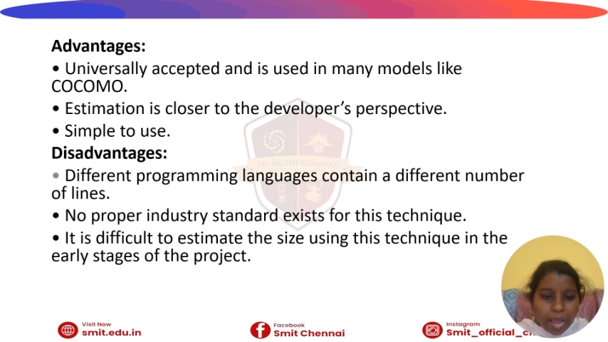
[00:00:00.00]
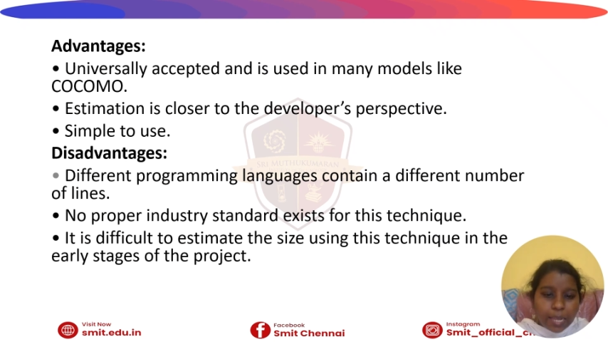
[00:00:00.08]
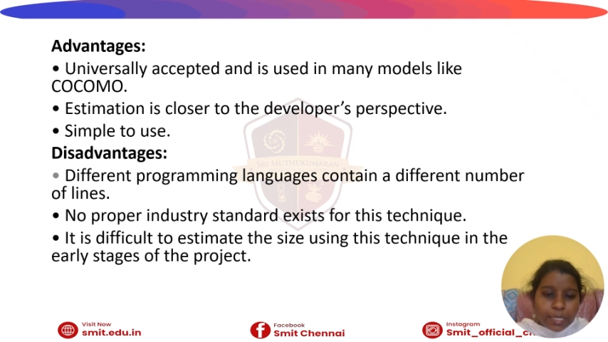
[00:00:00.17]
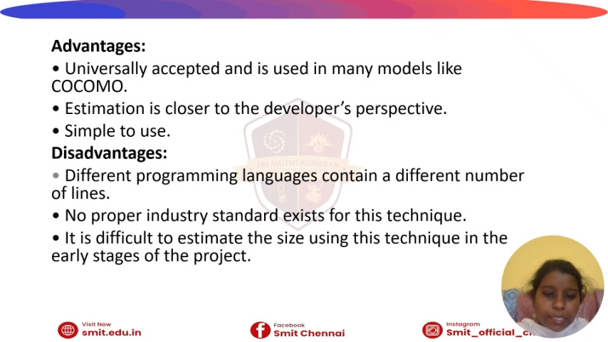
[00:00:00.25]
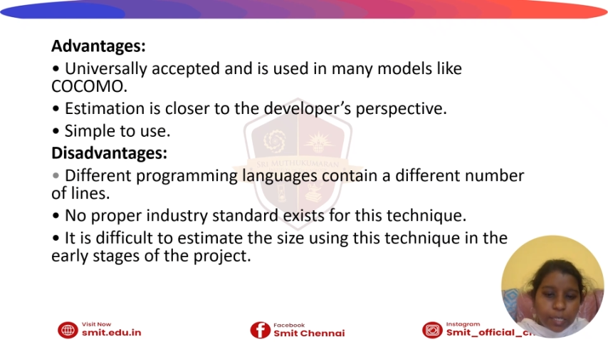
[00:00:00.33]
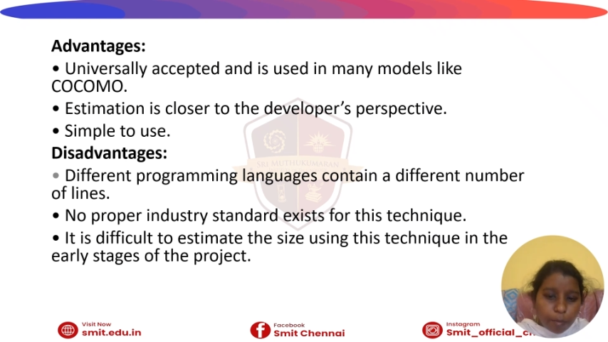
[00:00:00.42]

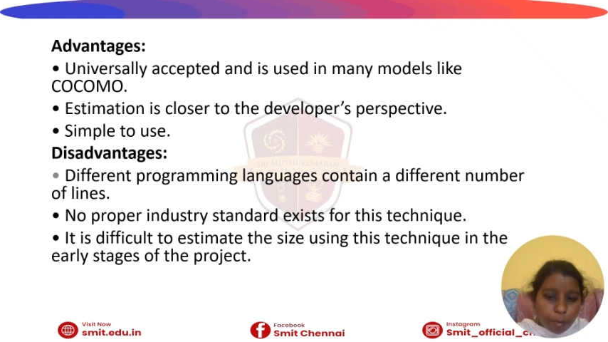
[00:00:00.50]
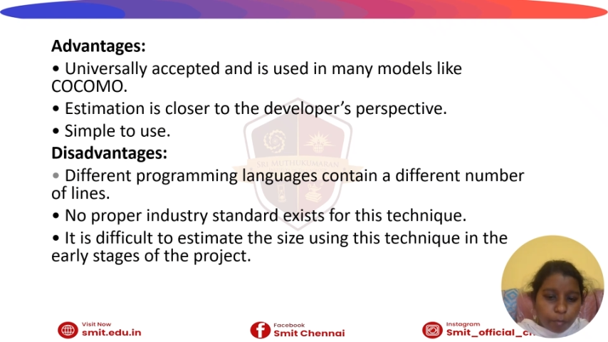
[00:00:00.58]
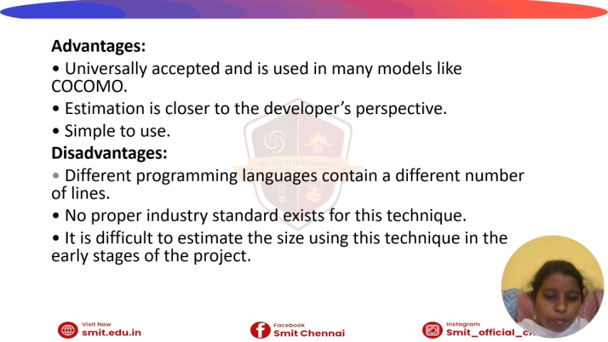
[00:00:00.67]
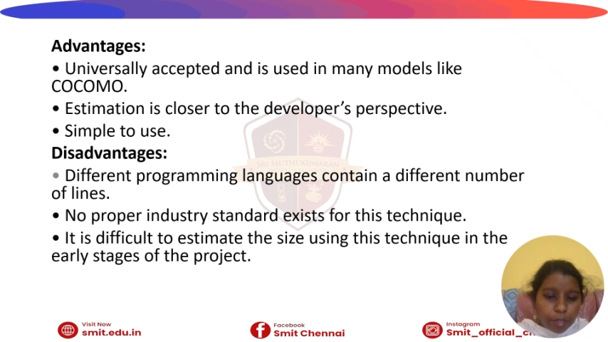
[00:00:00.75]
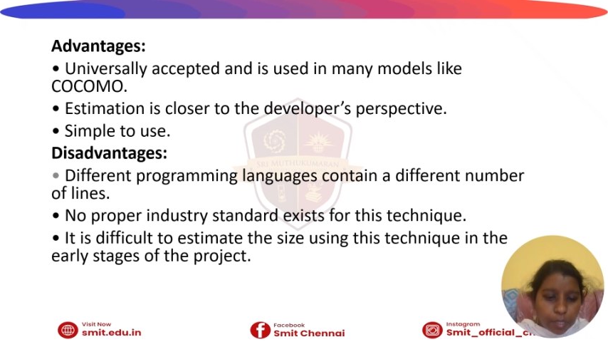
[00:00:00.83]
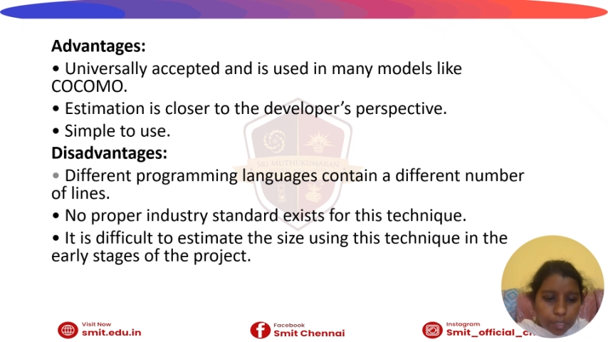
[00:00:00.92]
And some
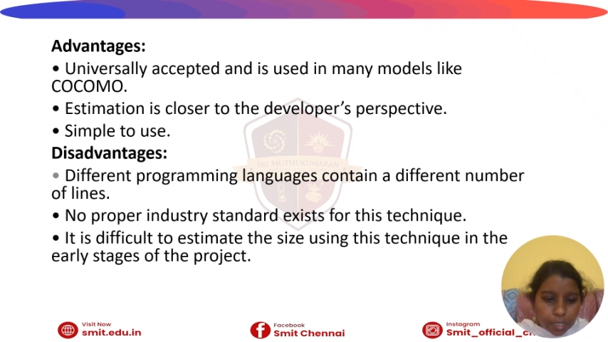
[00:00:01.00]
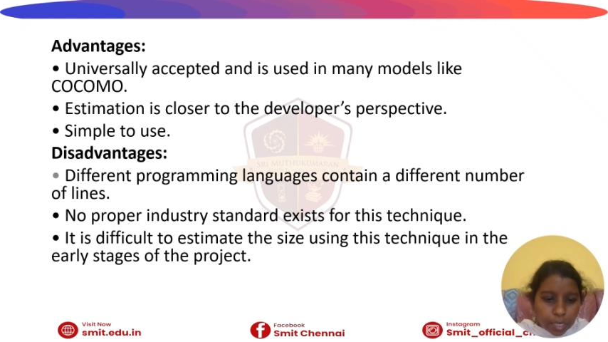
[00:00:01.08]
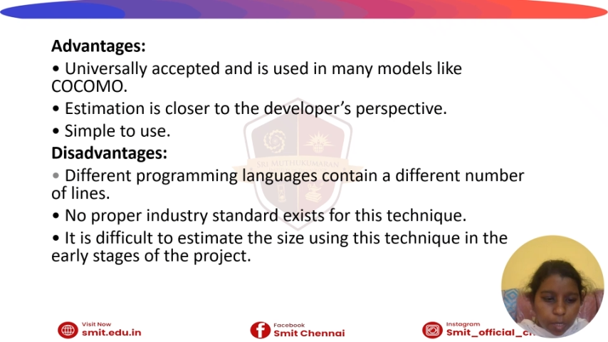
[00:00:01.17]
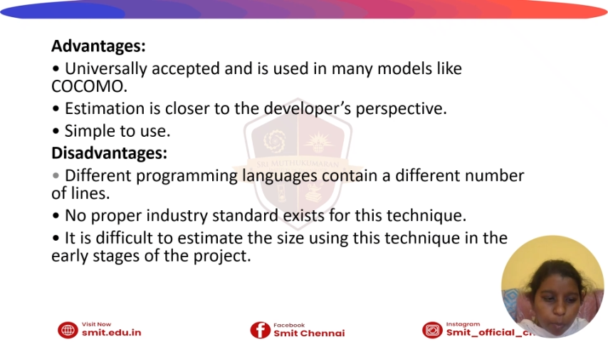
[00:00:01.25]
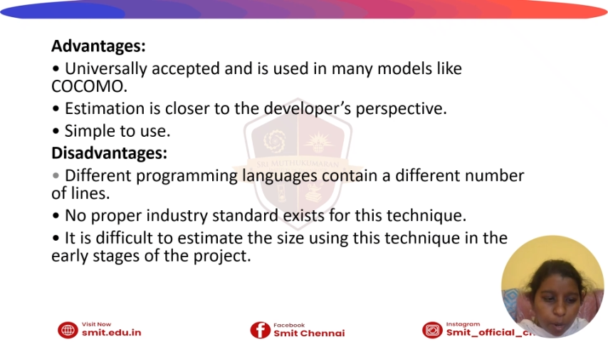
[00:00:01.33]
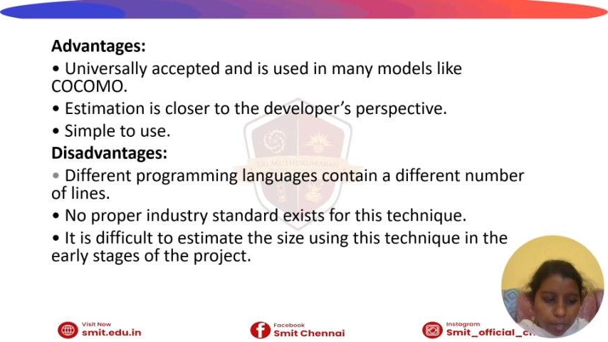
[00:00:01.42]
of the
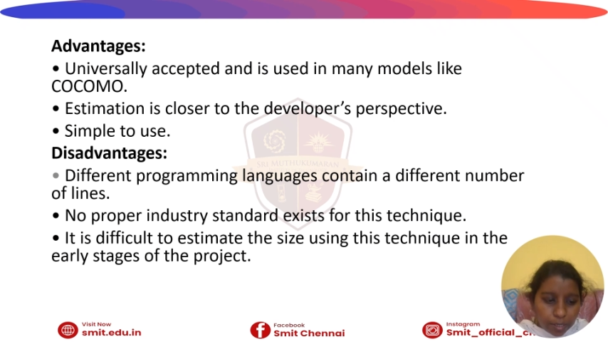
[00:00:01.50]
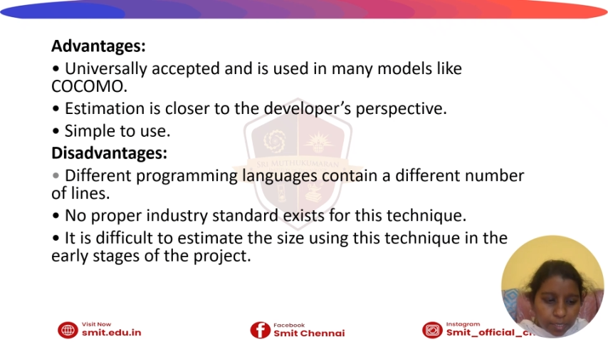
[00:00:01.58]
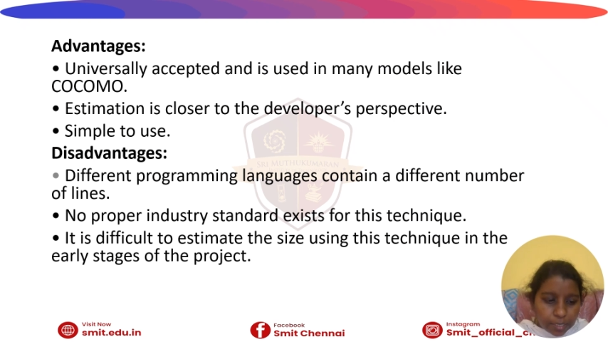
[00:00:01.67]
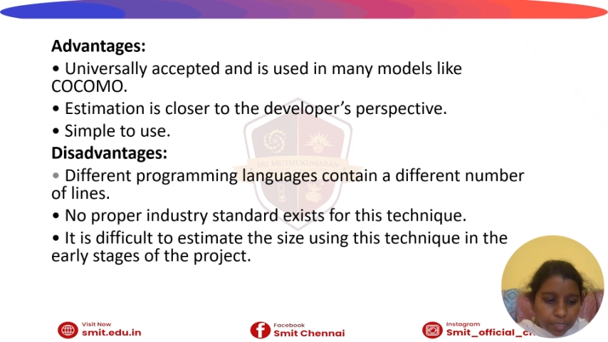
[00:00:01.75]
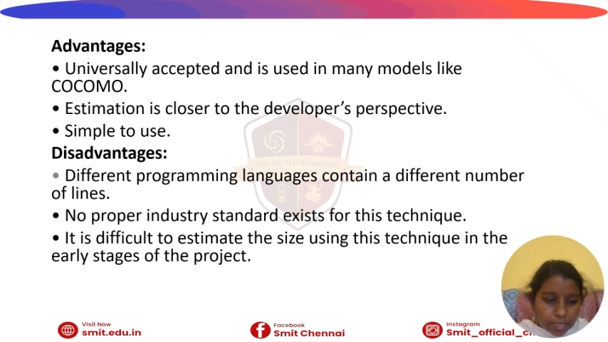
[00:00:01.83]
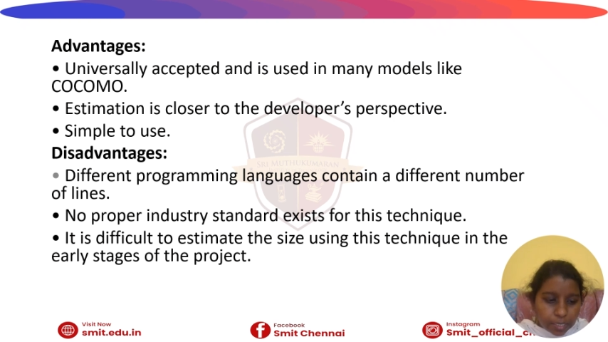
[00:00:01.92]

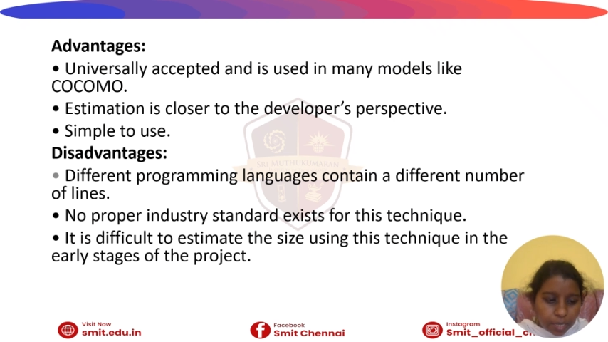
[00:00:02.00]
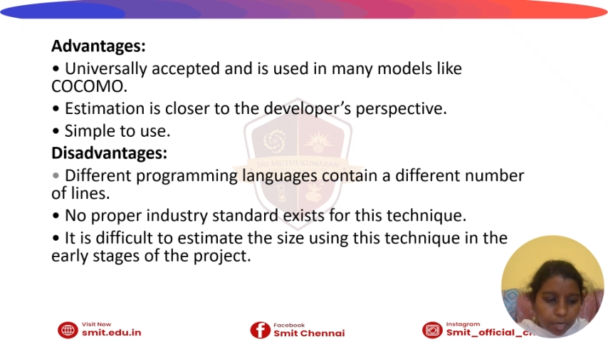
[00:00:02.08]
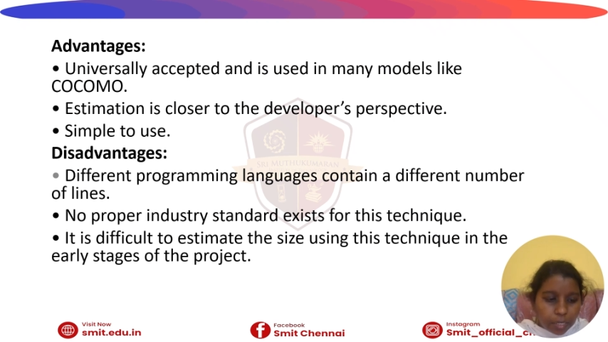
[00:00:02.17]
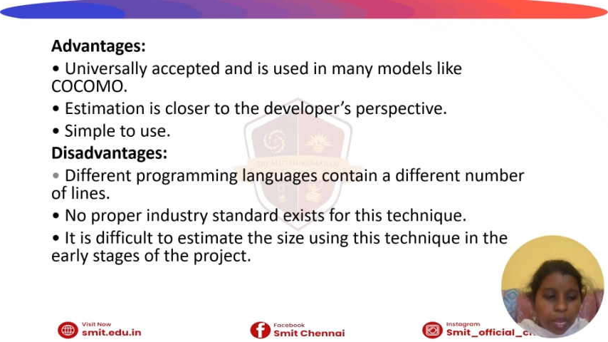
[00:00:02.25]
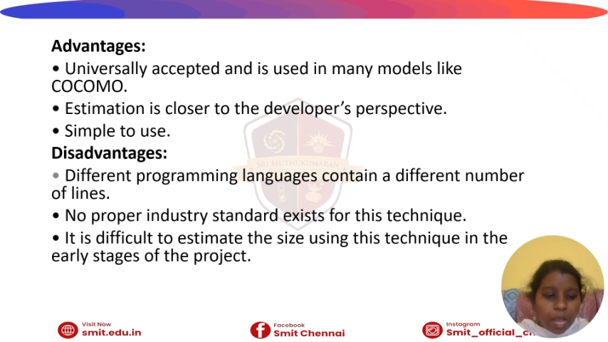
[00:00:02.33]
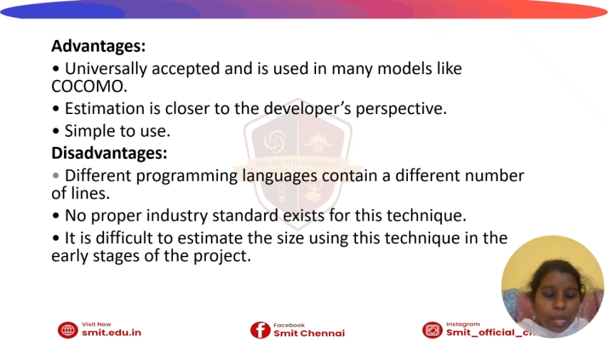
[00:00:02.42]
disadvantages are